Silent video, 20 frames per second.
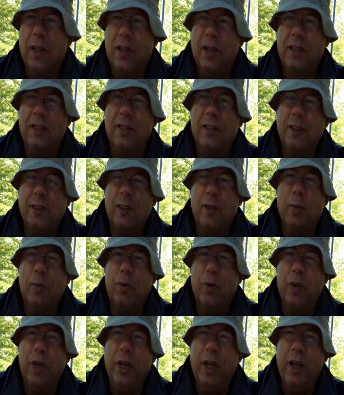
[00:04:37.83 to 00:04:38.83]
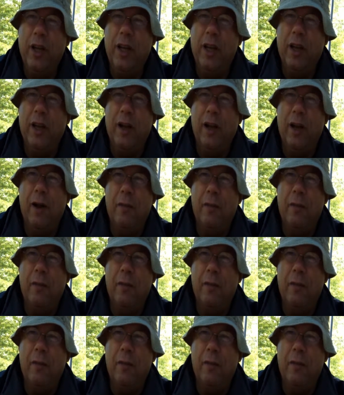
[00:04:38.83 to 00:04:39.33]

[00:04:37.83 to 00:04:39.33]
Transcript: This is a pretty